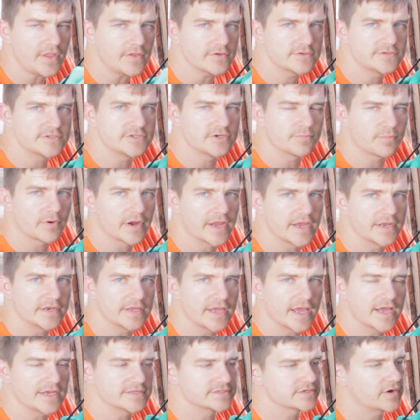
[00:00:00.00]
Super
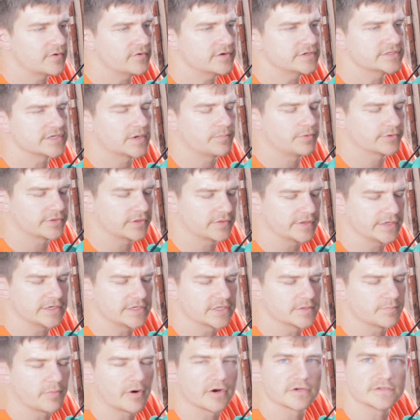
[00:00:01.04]
handy. As always, I'll put the link to
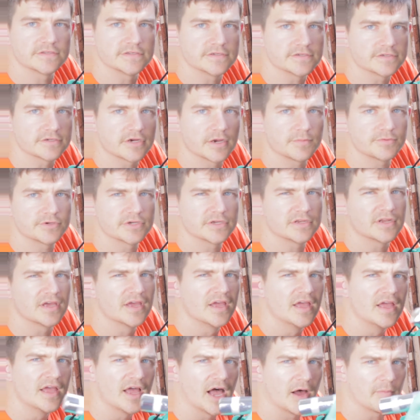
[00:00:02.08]
the parts in the description.
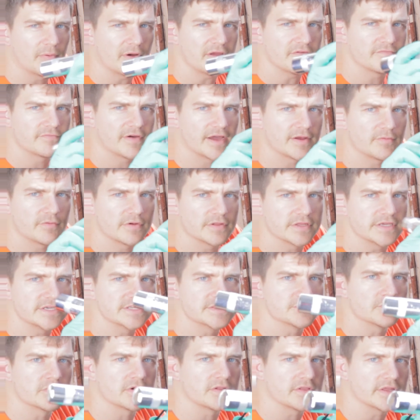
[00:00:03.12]
I'll probably find one of
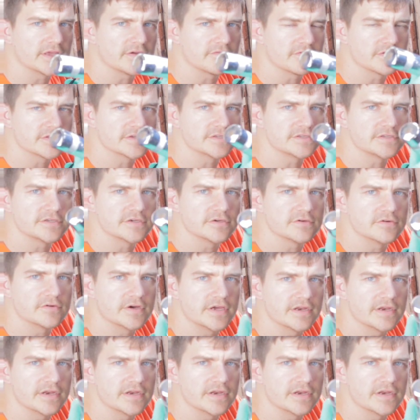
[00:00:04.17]
these and put a link for this too,